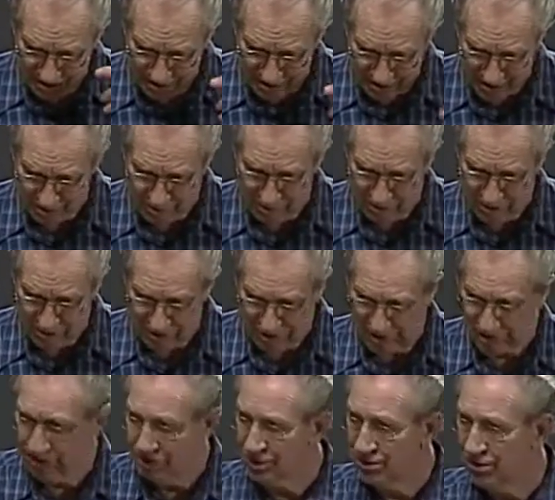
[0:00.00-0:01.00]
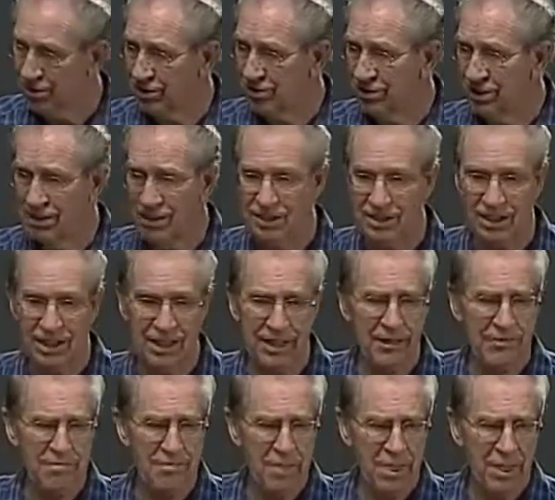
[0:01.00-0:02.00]
to chapter 62 of
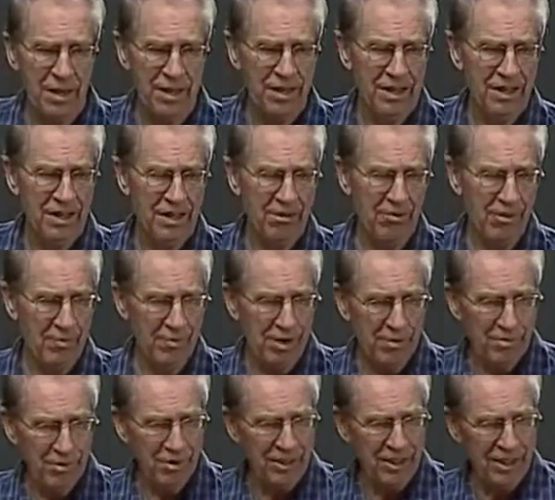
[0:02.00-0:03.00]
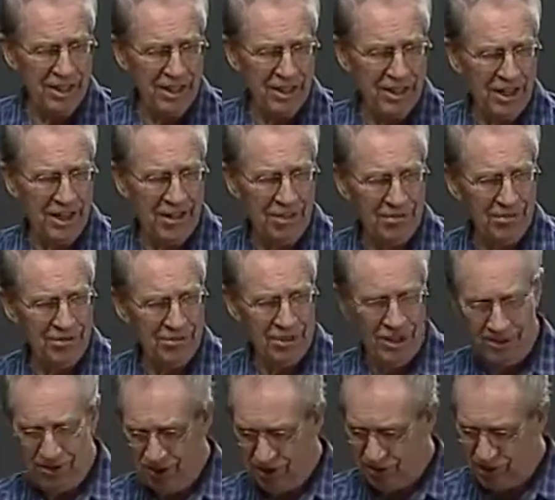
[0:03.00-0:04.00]
Isaiah. Remembering that now,
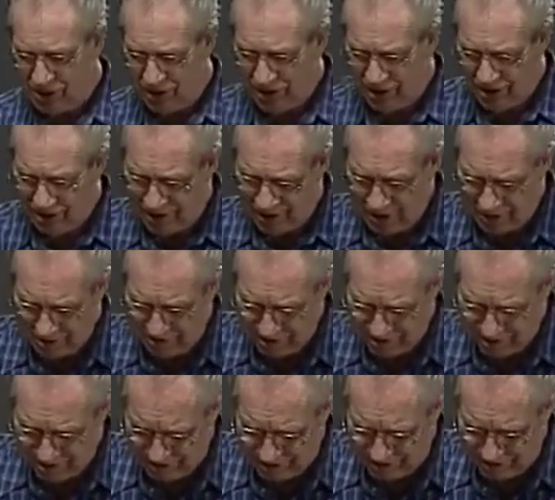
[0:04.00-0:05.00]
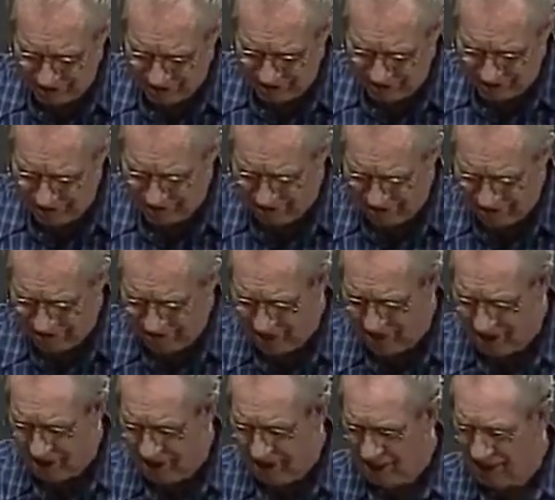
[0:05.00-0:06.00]
that the Gentiles of Isaiah's
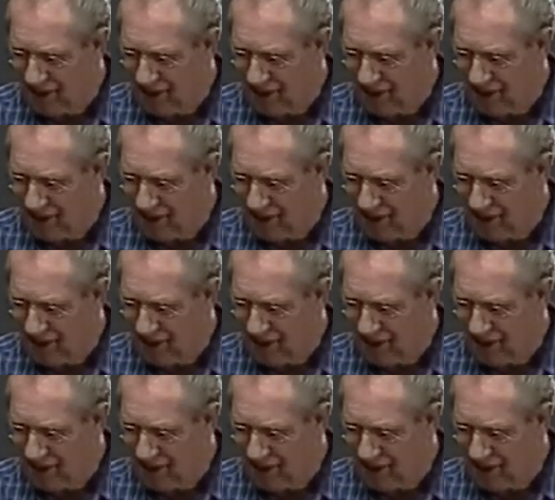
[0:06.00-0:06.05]
day